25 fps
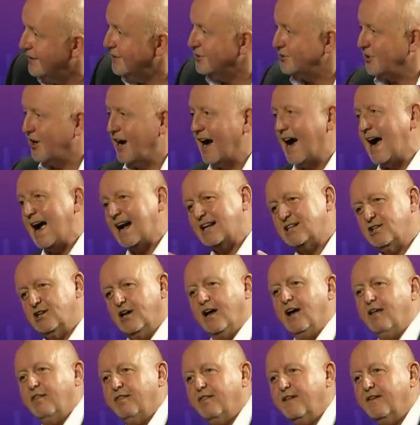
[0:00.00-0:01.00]
So
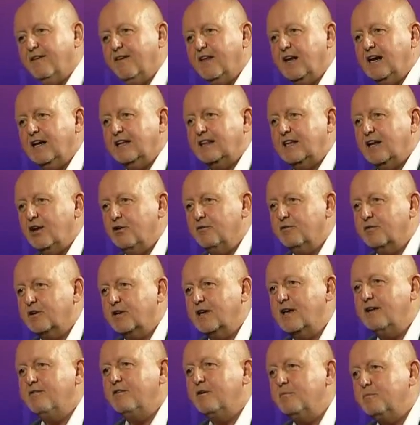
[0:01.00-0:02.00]
actually, I think the idea of
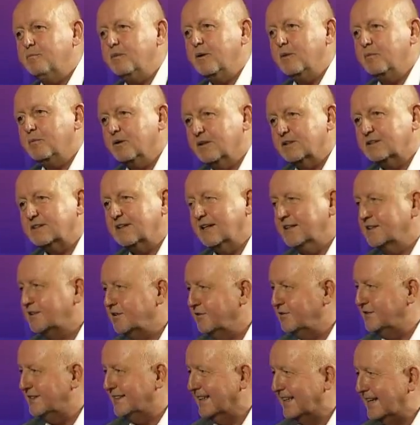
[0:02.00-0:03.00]
giving people a sense
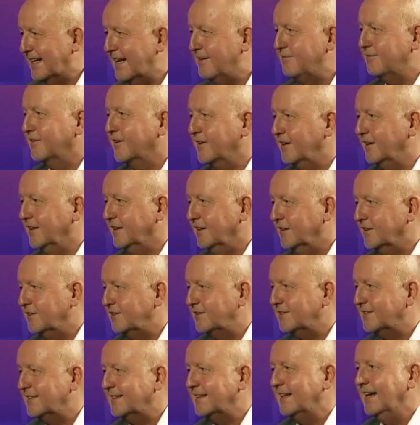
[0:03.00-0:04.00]
of
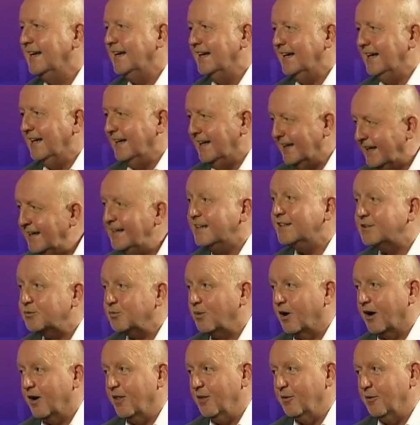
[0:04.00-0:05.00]
significance is
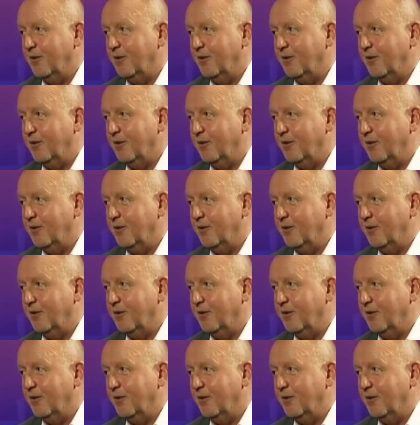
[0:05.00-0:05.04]
one of the